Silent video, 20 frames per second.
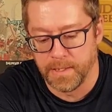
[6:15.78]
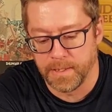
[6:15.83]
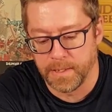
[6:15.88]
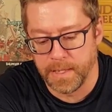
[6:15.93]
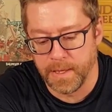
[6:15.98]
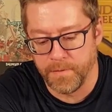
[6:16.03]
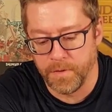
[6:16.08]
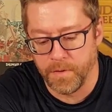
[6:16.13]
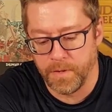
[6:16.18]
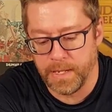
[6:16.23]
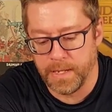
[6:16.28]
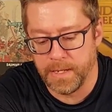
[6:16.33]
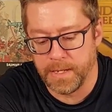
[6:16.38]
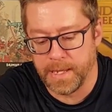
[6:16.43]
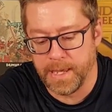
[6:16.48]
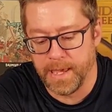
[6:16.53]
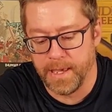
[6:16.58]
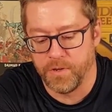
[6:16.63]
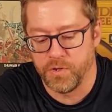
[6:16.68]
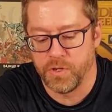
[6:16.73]
give you an
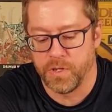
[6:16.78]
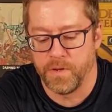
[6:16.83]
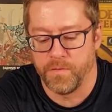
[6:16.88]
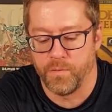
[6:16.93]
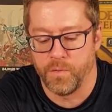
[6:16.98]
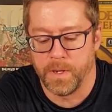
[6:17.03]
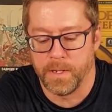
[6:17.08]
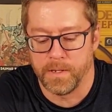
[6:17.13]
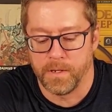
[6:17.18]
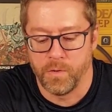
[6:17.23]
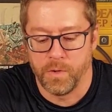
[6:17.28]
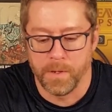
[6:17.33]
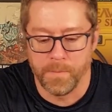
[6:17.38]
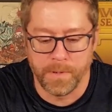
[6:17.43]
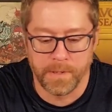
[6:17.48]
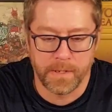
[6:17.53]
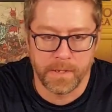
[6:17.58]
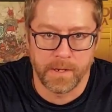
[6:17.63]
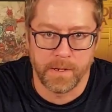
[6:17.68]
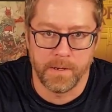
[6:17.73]
indication of what
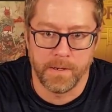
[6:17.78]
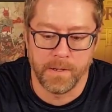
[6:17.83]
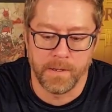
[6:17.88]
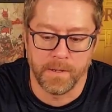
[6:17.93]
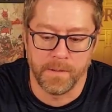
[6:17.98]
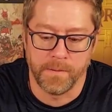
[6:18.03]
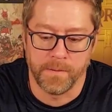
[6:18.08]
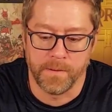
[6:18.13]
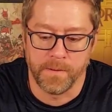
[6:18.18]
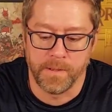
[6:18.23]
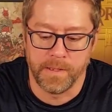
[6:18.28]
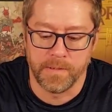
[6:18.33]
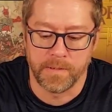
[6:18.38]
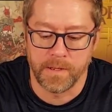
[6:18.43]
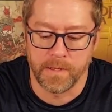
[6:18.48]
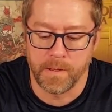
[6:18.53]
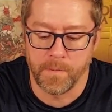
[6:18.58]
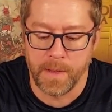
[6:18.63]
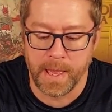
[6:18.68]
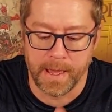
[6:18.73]
equipment is
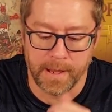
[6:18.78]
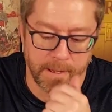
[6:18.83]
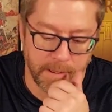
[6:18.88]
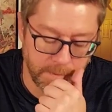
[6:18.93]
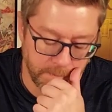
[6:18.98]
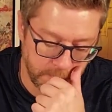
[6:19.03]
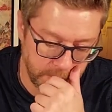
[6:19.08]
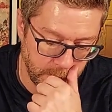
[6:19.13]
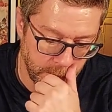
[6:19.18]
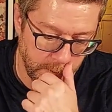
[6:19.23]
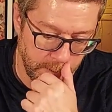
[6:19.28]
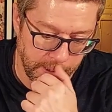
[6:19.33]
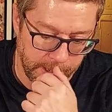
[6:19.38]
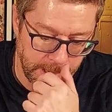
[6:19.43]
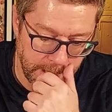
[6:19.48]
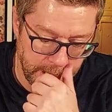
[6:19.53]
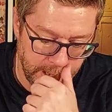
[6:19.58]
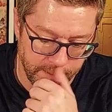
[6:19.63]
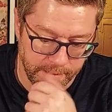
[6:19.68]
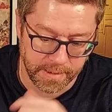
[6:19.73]
on the back of them, so you
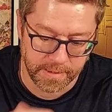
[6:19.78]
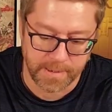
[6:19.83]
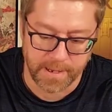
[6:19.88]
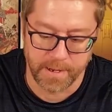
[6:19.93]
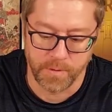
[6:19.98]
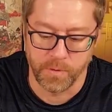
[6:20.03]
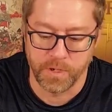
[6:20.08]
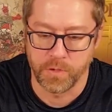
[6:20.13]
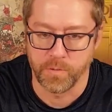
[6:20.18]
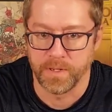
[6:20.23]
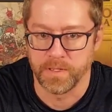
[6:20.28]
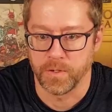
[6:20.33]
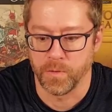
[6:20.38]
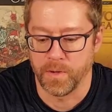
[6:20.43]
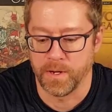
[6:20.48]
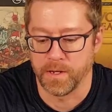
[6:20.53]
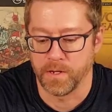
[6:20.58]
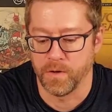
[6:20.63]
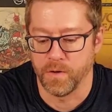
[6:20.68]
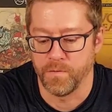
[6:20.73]
can kind of decide which ones you
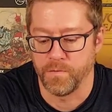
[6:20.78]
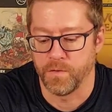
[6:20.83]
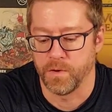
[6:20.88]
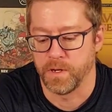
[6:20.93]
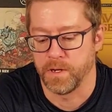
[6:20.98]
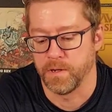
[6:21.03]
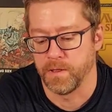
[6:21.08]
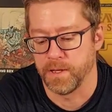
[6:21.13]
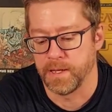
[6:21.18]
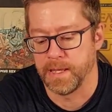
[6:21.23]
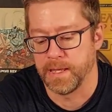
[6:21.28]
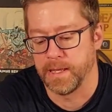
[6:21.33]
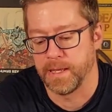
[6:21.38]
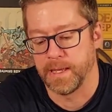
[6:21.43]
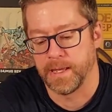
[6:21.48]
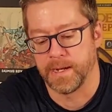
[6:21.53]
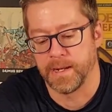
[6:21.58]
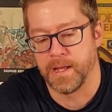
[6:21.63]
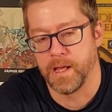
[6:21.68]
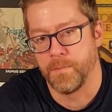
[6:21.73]
want to go for. You're looking
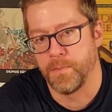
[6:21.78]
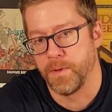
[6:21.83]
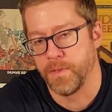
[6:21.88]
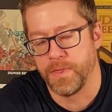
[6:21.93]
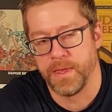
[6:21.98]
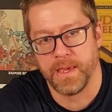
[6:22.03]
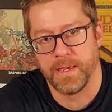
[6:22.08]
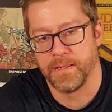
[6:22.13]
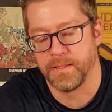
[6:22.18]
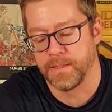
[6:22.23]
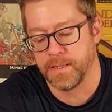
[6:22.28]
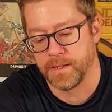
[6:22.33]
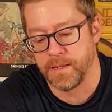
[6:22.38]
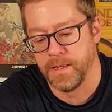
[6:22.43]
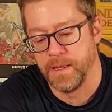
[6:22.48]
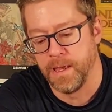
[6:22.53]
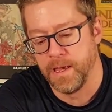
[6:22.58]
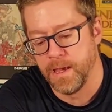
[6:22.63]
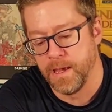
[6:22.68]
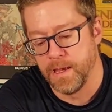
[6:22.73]
at a couple things like
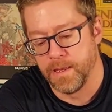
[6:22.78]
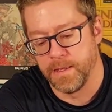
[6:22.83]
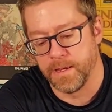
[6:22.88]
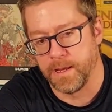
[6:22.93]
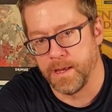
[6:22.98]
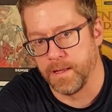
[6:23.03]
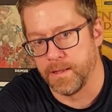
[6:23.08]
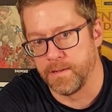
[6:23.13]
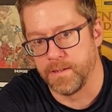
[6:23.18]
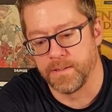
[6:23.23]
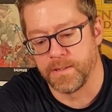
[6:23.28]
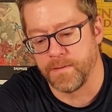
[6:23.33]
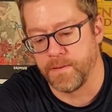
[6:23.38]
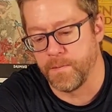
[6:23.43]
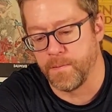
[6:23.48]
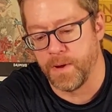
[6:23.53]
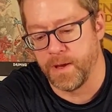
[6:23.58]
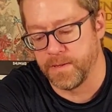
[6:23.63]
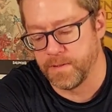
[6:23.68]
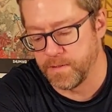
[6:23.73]
the colors of the
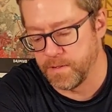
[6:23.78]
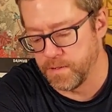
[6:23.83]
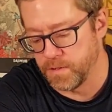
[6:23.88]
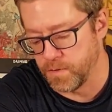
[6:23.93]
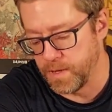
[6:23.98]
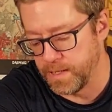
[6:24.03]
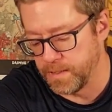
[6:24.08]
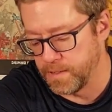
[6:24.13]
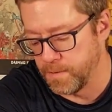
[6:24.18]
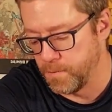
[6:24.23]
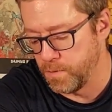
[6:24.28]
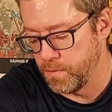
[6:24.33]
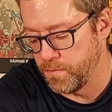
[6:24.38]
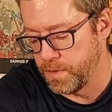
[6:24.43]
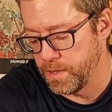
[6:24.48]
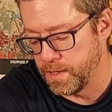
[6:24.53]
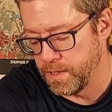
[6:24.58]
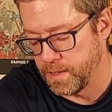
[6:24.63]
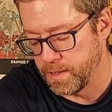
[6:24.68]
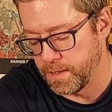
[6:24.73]
monsters, right, to move
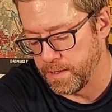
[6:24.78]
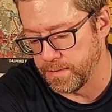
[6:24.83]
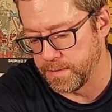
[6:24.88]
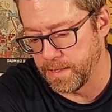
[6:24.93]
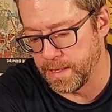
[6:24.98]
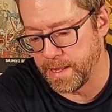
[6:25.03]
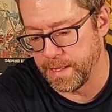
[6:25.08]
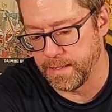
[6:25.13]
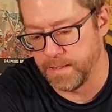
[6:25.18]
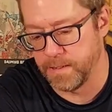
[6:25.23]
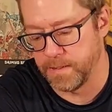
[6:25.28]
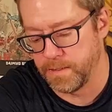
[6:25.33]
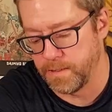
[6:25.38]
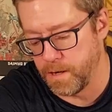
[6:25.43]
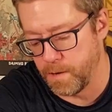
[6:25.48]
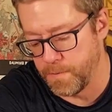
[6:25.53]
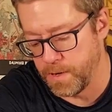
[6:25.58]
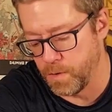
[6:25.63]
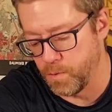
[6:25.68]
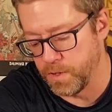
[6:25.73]
because that will
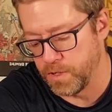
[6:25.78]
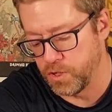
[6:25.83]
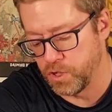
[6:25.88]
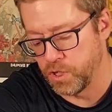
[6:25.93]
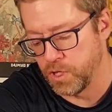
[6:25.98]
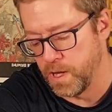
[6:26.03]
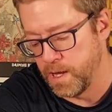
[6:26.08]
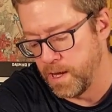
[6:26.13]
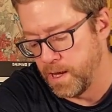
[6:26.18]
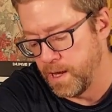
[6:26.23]
determine which